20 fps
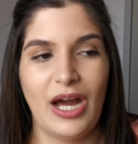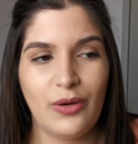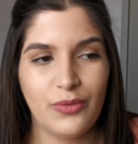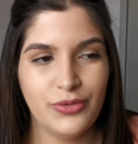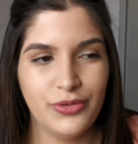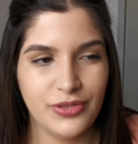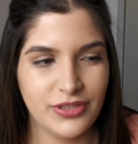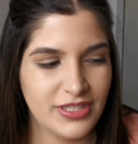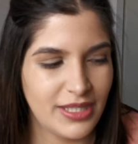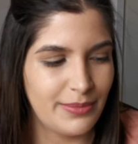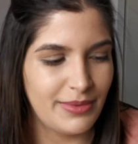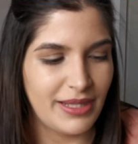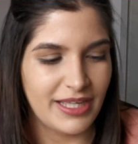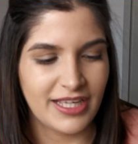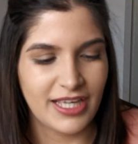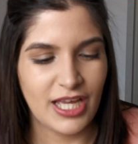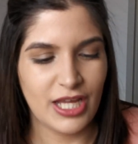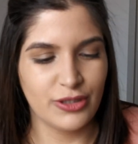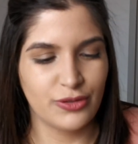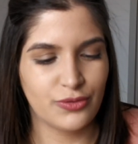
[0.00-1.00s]
I would use them
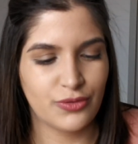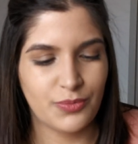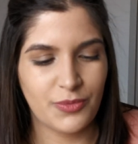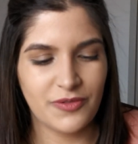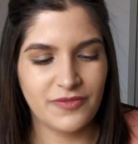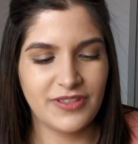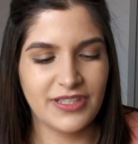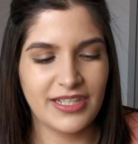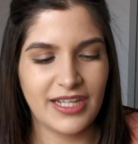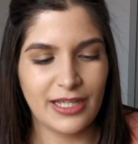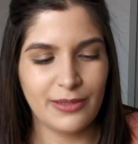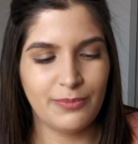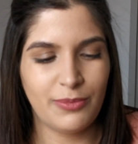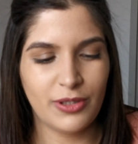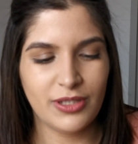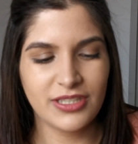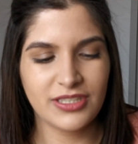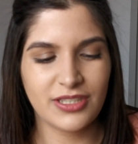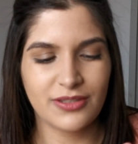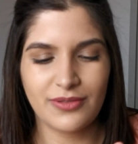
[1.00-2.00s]
like to remove the nail
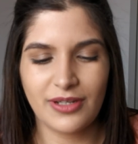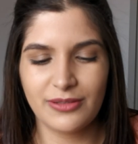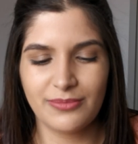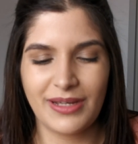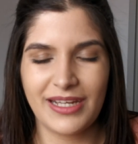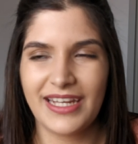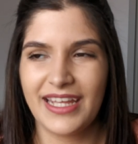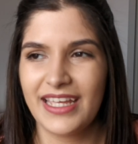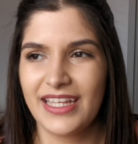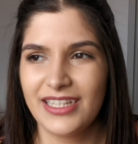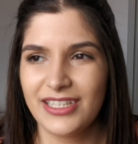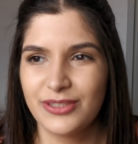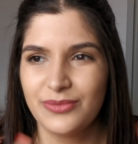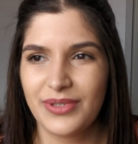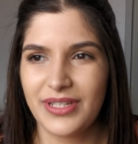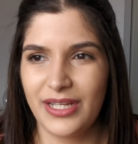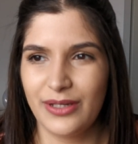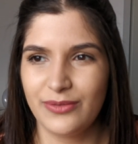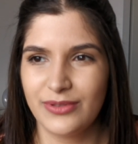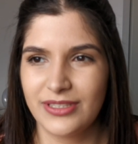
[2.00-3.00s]
polish around my nails
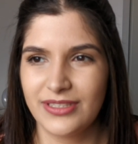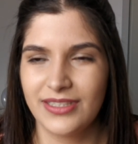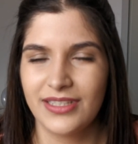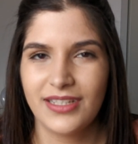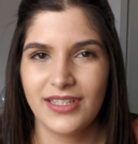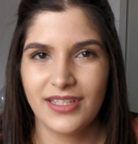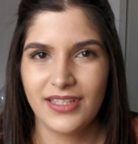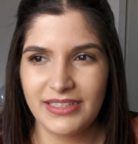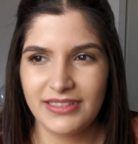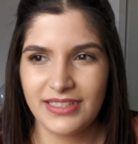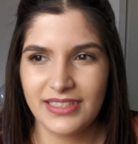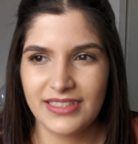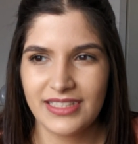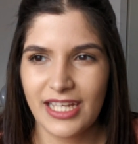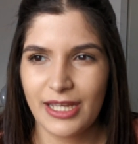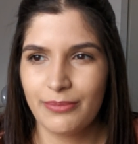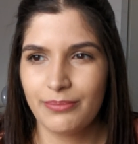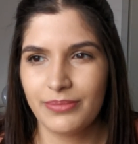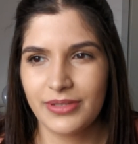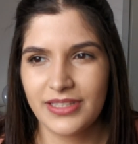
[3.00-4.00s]
when I was painting
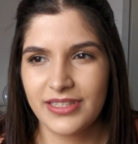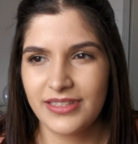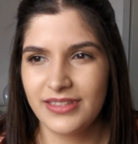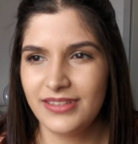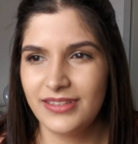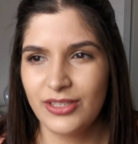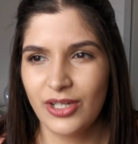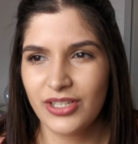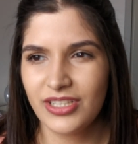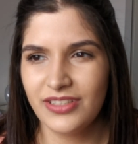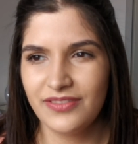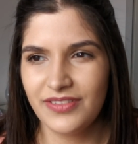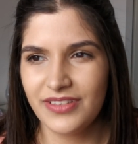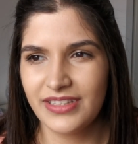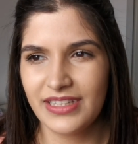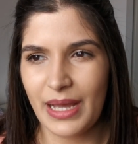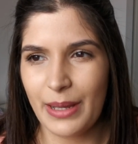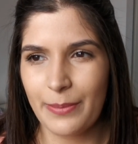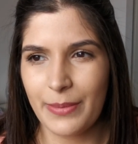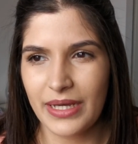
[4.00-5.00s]
them, but not
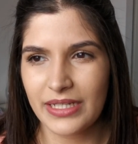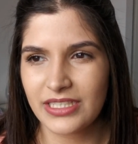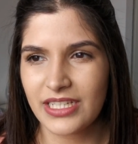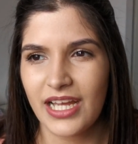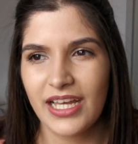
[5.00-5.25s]
even that much.